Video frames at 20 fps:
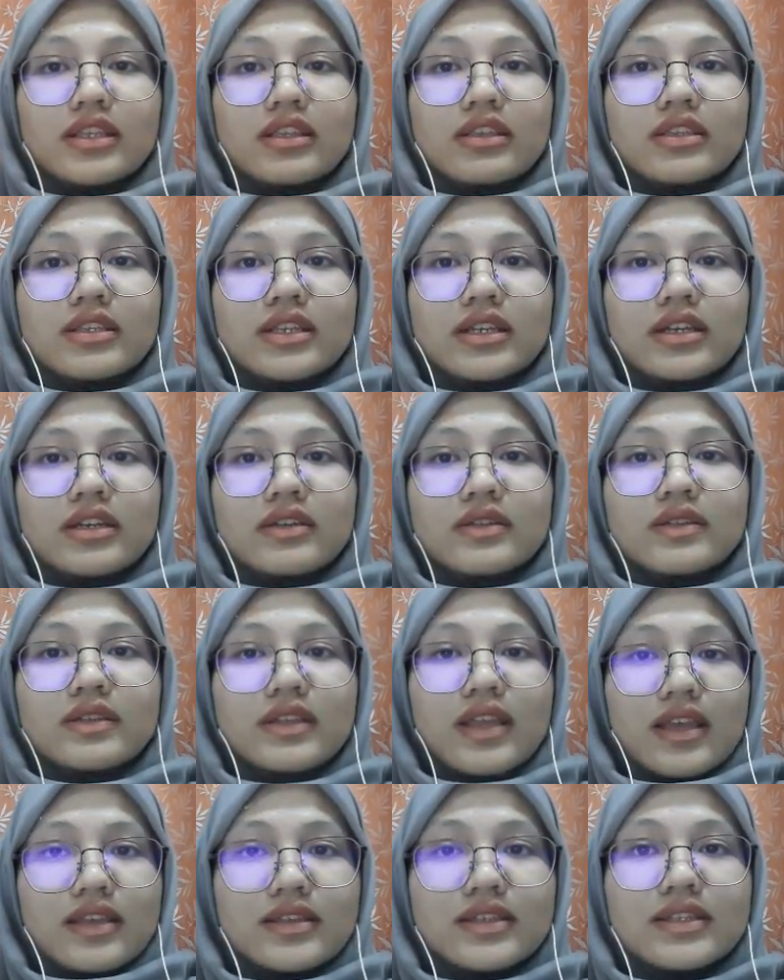
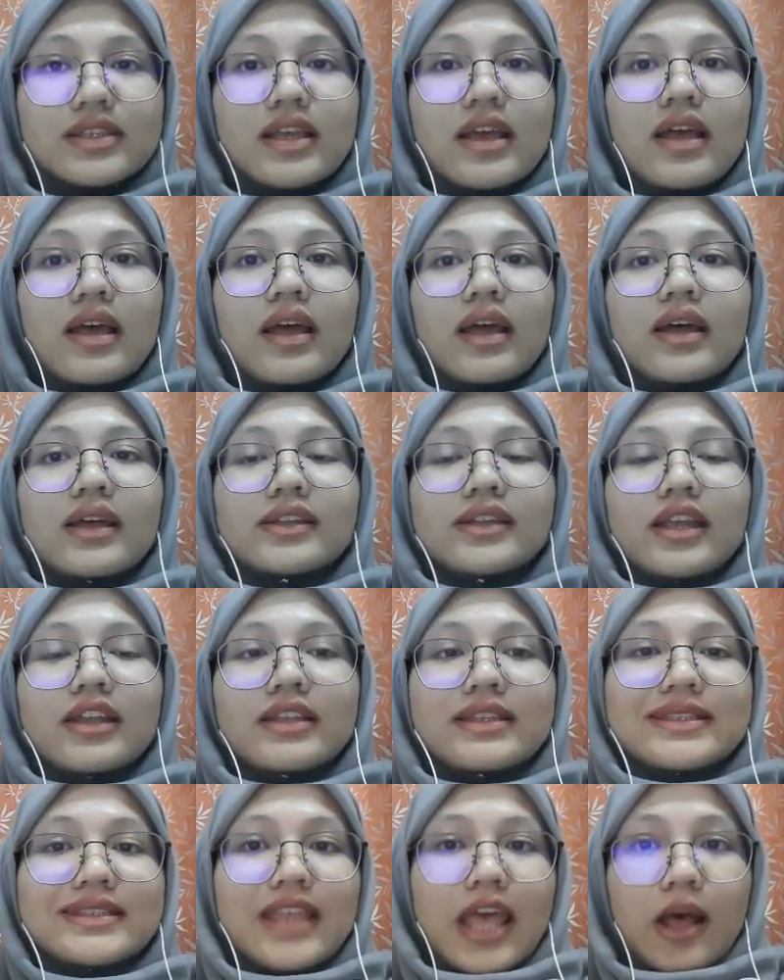circumstance that
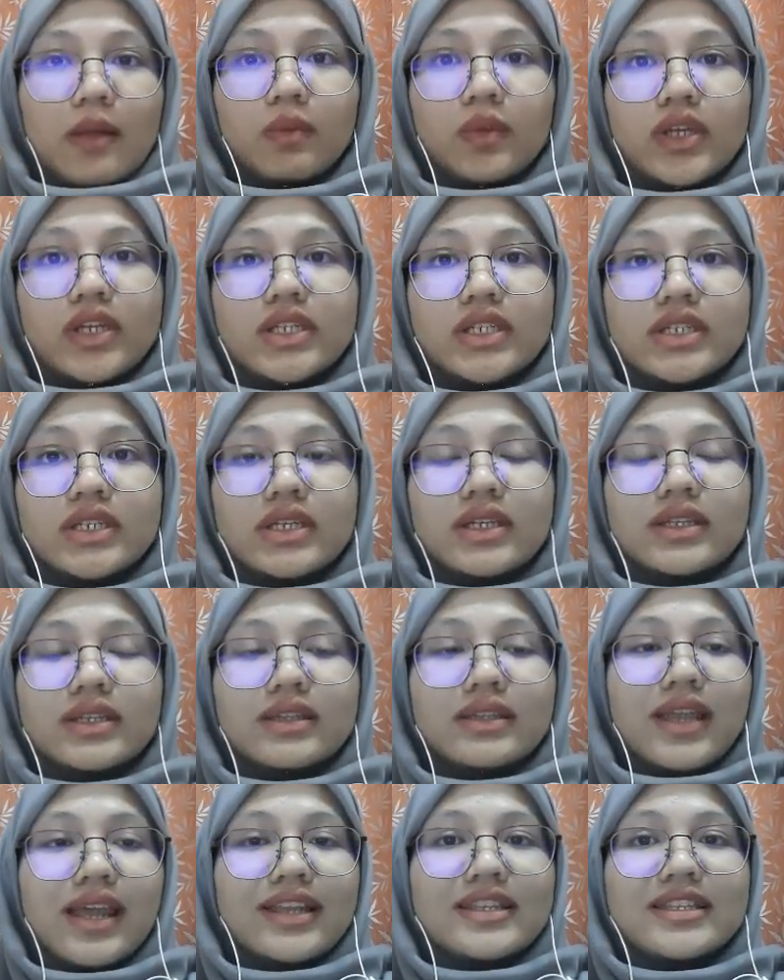establish
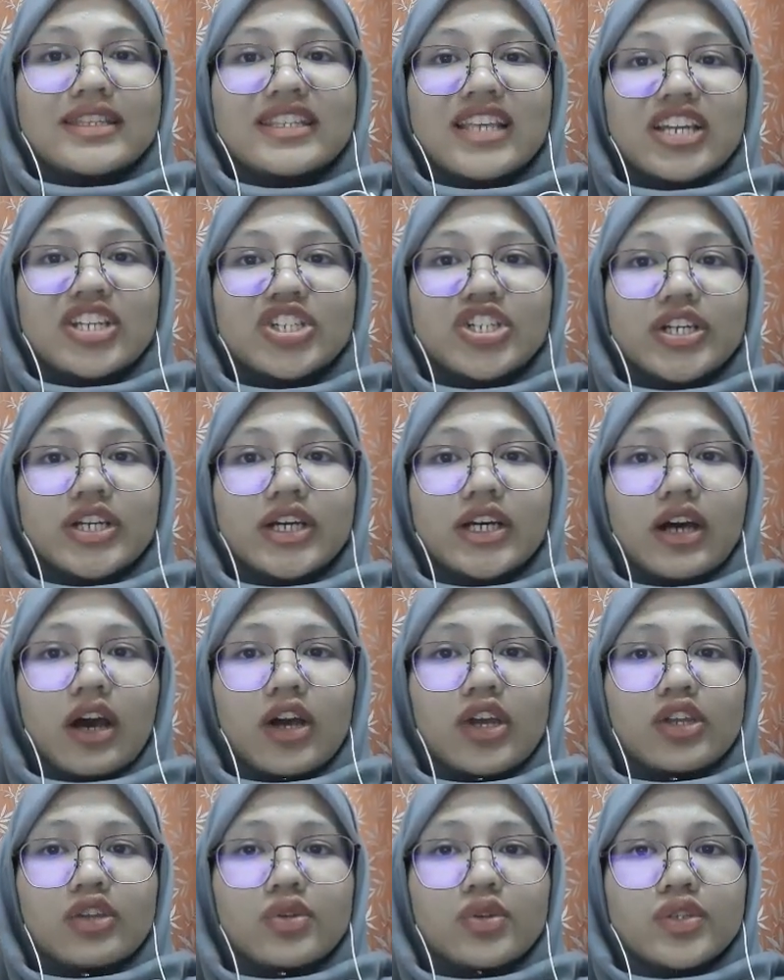that such a
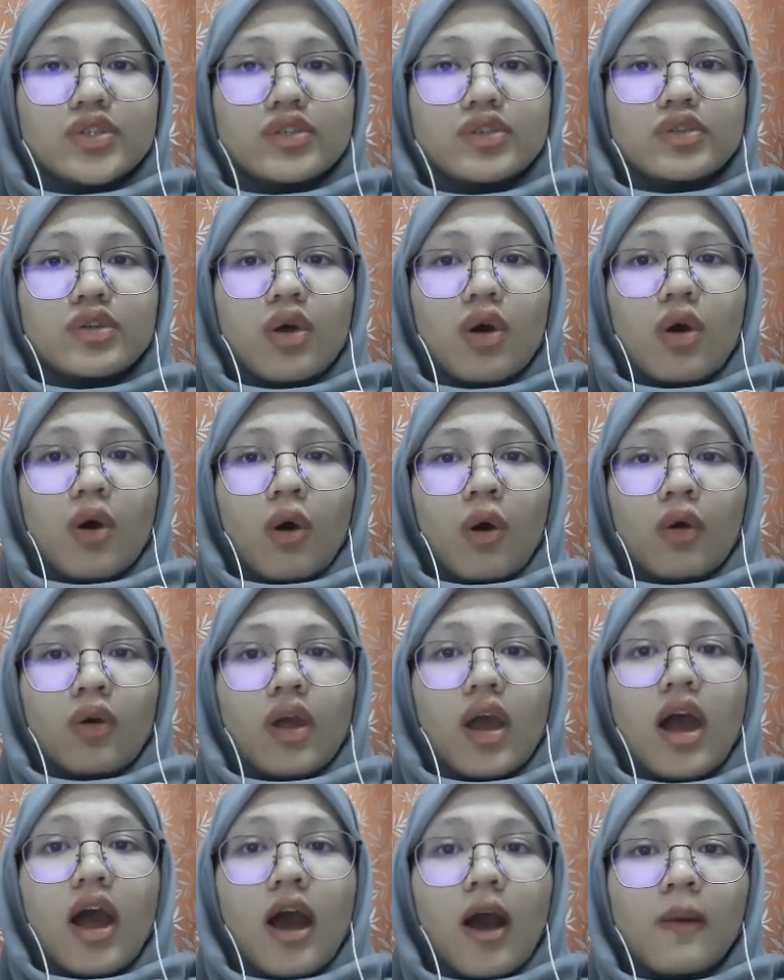use or
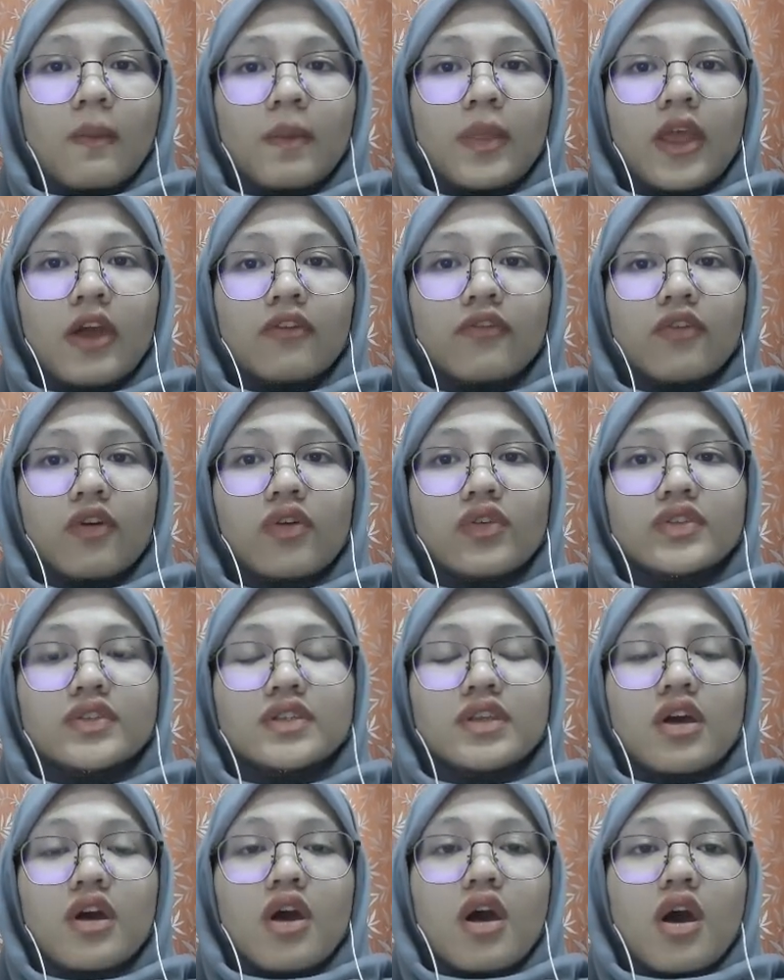armed force